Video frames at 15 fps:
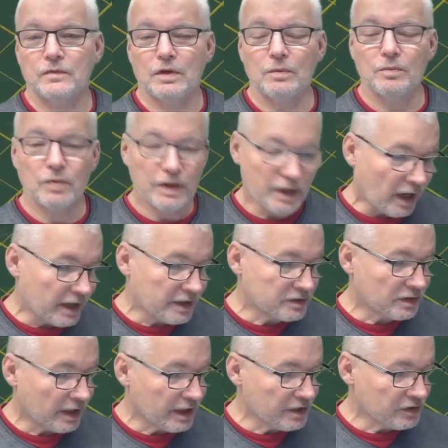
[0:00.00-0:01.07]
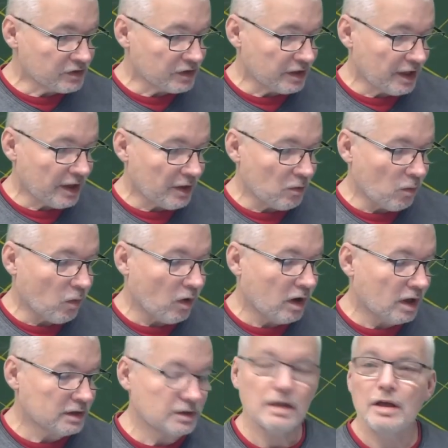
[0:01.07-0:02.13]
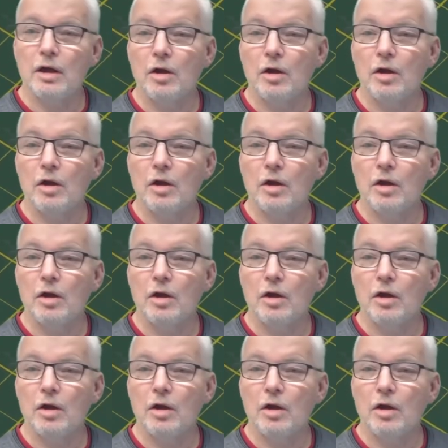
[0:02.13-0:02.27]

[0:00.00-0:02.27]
complete isolation in what